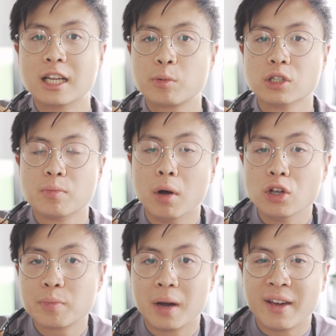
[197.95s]
That's because
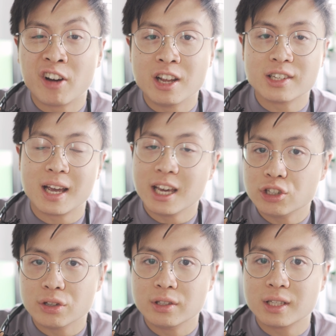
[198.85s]
most of my friends are
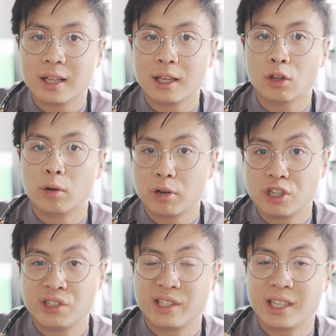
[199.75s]
Asians and they're not
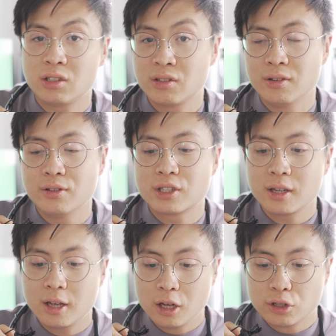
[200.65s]
British citizens.
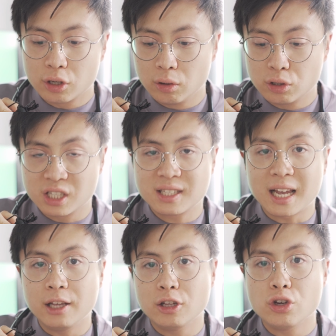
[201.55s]
So to
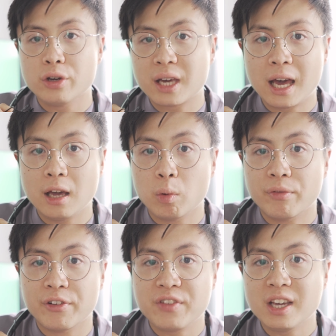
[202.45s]
stay in the UK
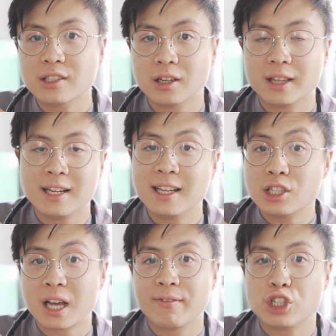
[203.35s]
with a visa, they
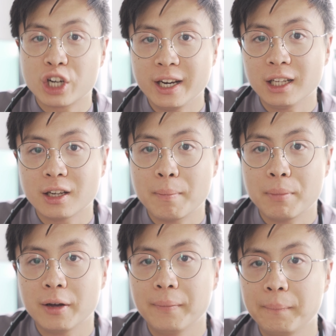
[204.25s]
need to have a training
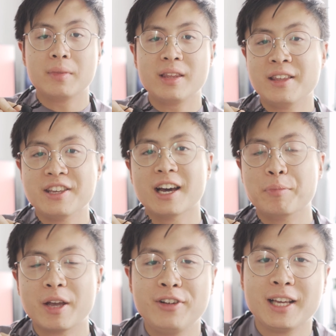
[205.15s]
number. And yeah,
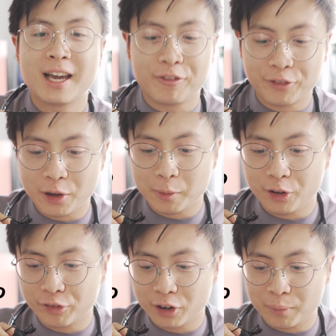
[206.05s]
I'm definitely getting
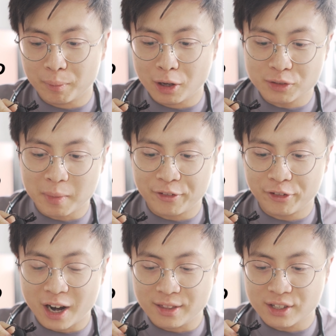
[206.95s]
FOMO from most of my
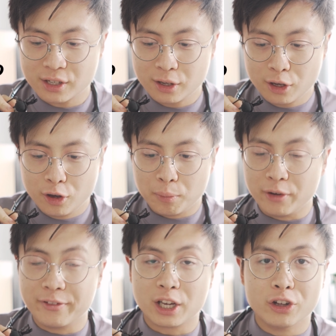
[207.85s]
friends
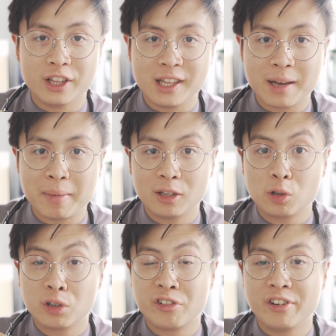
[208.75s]
moving on in their
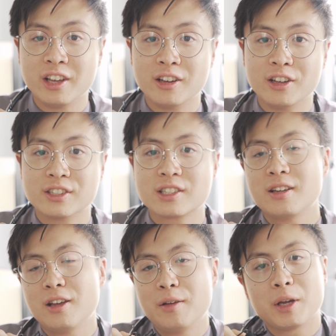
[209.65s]
medical careers,
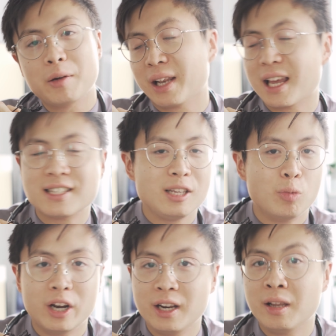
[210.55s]
becoming
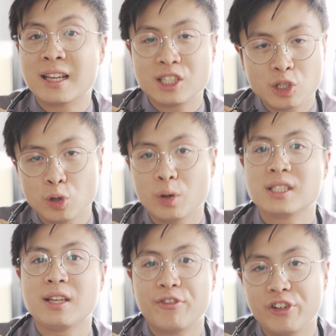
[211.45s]
ST1, ST2,
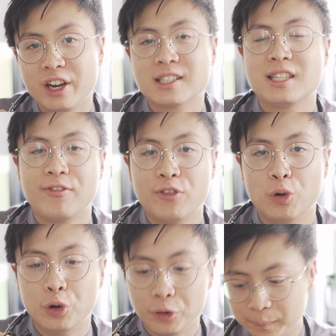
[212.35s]
ST3,
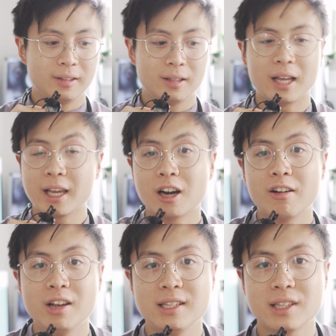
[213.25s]
ST4. Like
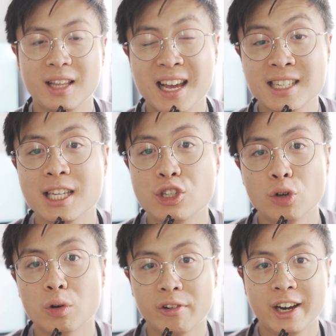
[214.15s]
Hikari's an
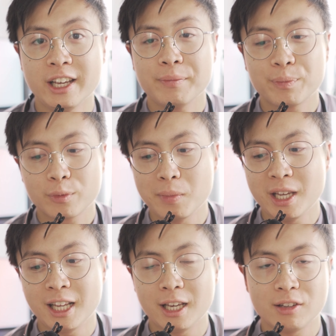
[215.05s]
ST2 already,
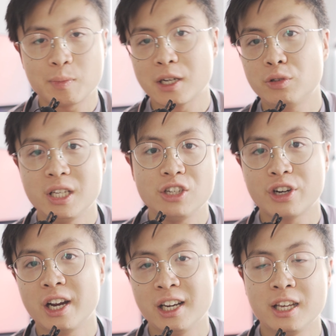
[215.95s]
meaning specialty
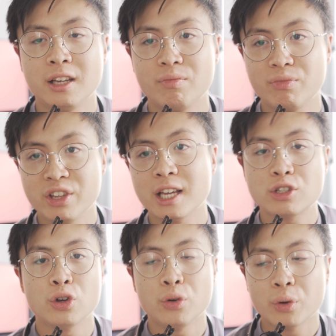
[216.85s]
trainee year
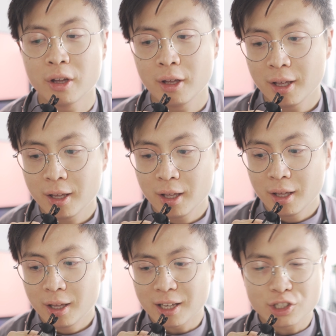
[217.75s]
two.
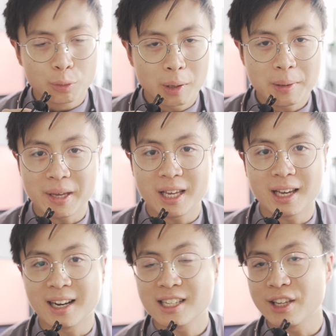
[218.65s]
And she'll probably be
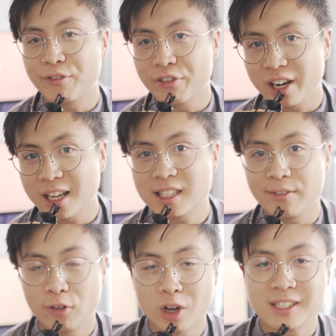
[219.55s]
an ST3,
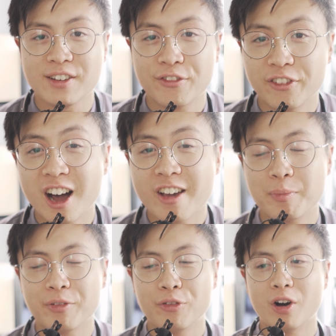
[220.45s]
ST4,
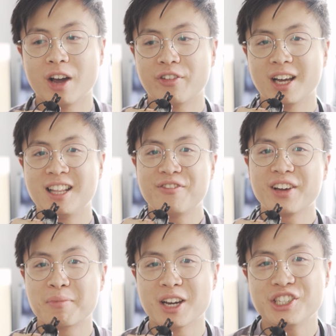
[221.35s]
ST5 before I finally
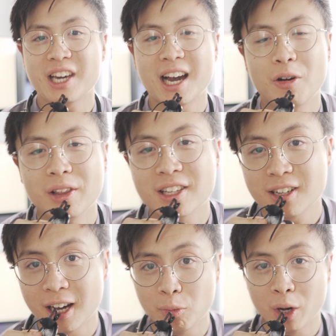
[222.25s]
figure my shit out and
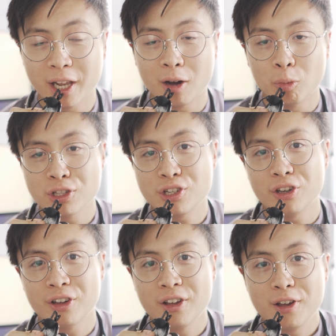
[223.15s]
decide whether I want
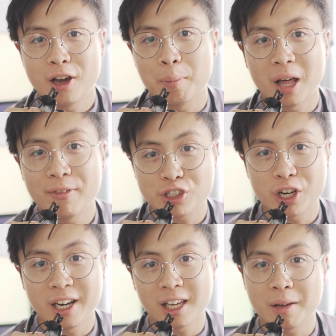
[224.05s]
to apply for
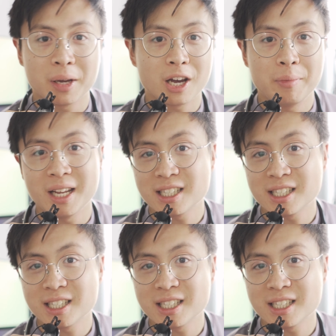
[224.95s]
training and become an